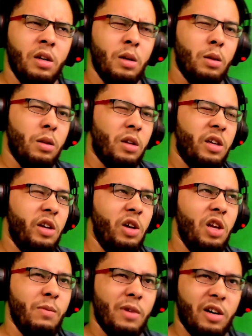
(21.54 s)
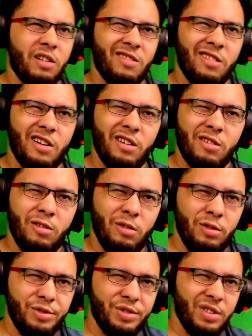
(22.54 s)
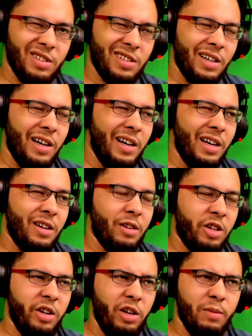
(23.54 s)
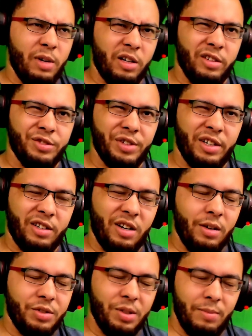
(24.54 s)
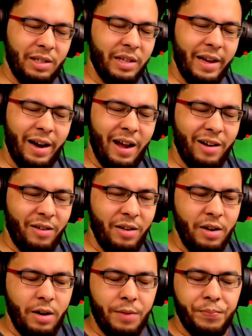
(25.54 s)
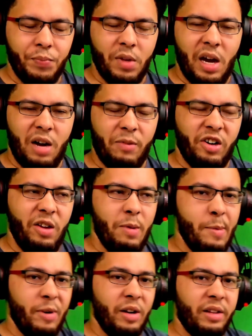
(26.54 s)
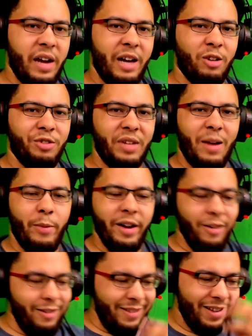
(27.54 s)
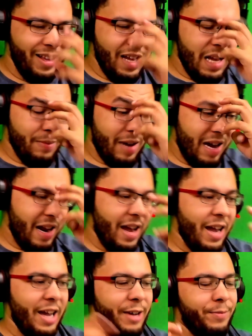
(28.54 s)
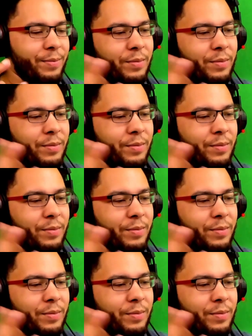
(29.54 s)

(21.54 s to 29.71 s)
the Cutie Mark Chronicles? Cutie Mark Crusader? Something like that. I don't really remember the titles that well. But,